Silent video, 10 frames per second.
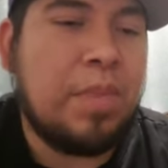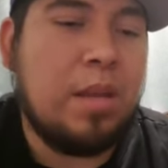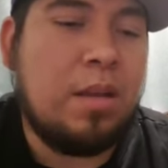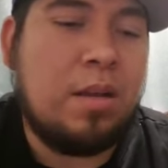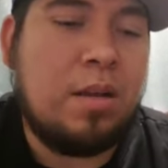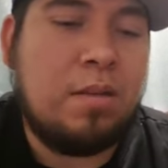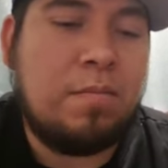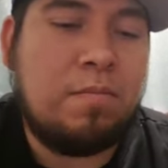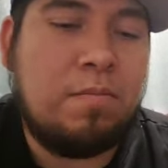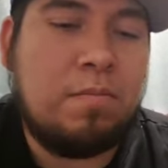
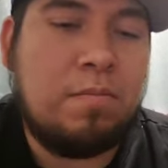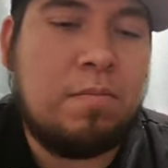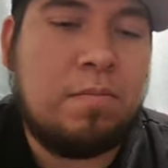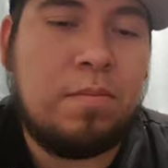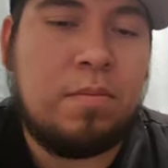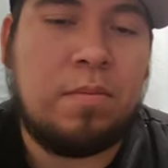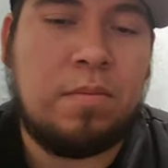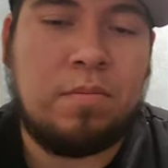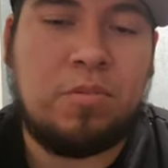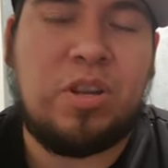Um,
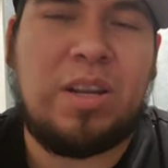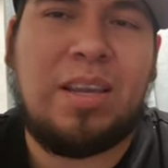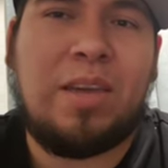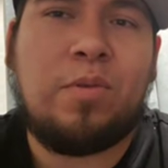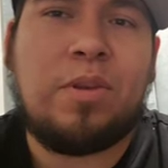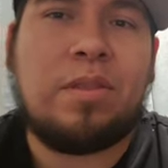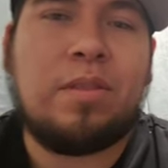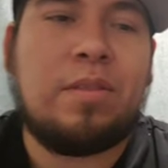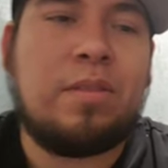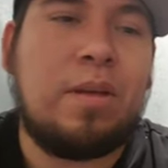I'm trying to get with.
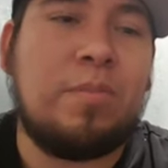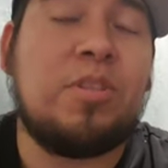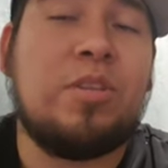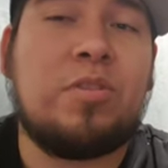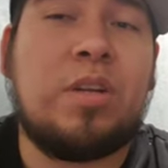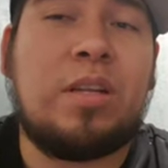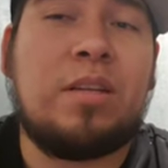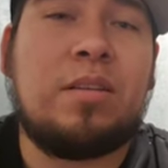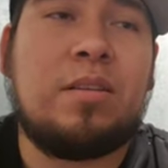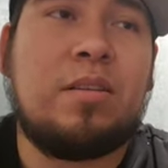I'm still trying
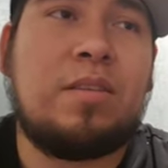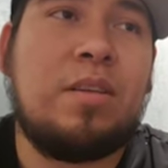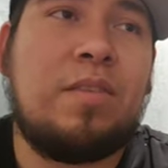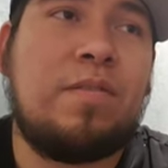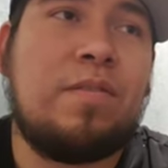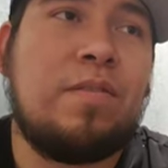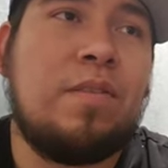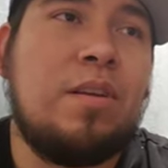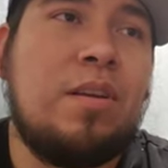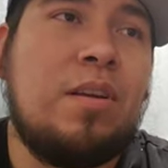to see if
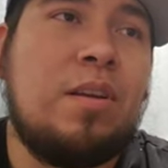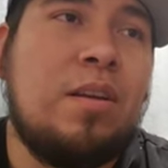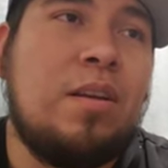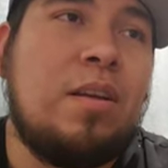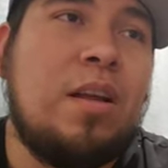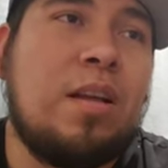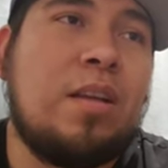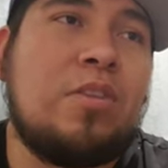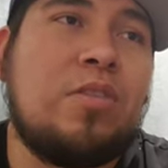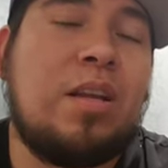I
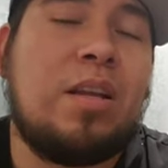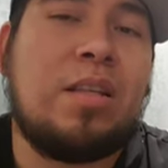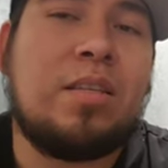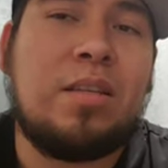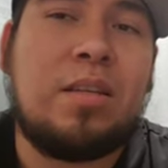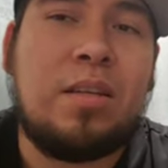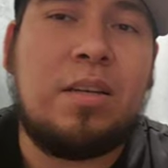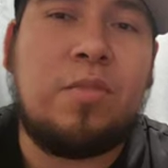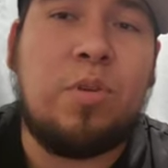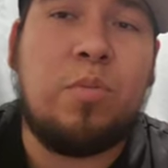can try to get
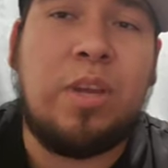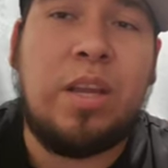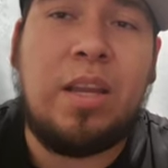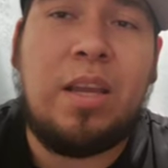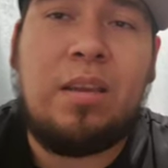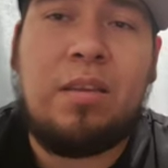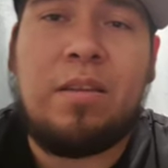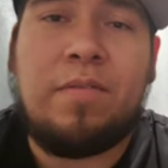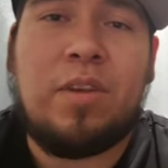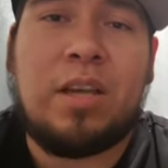to Real Breaking Nate.
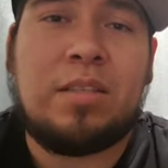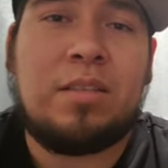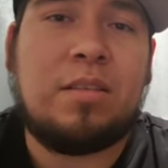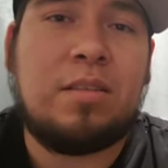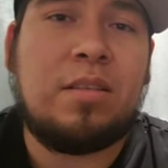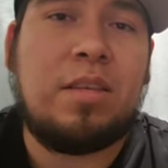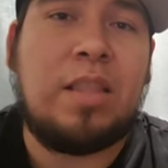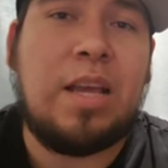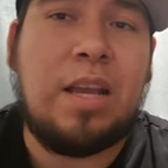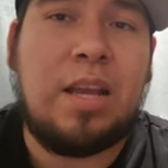If you guys see
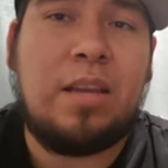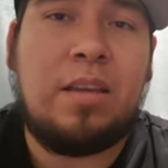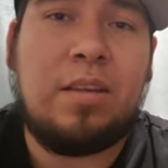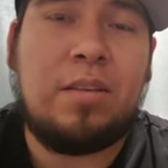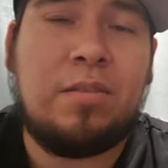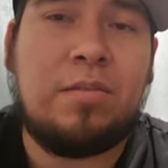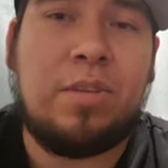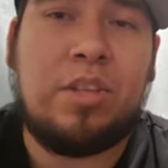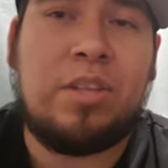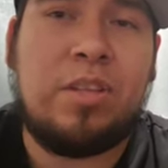that guy,
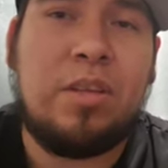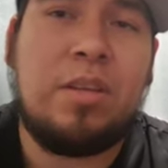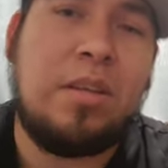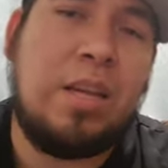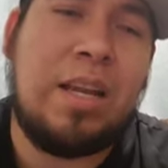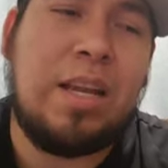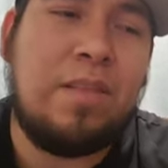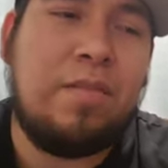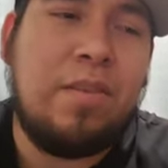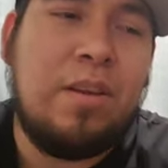which he kind
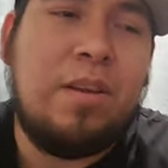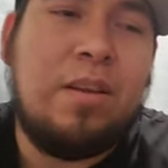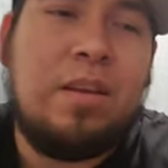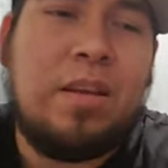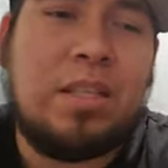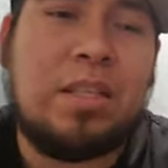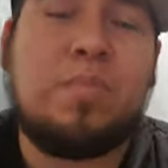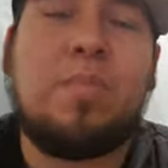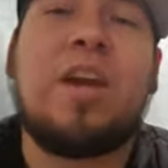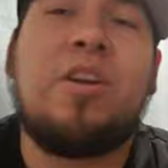of
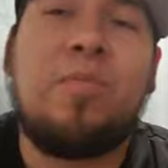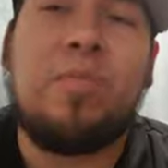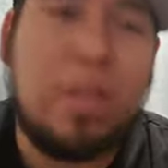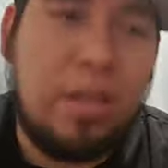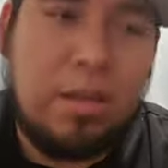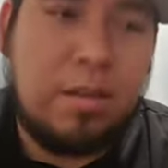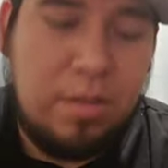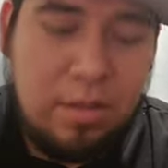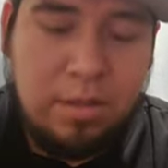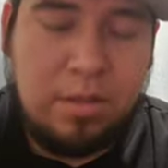inspired me
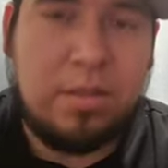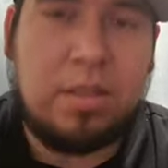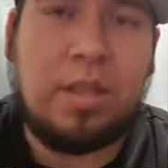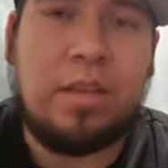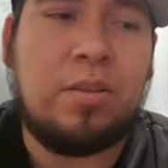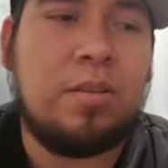to like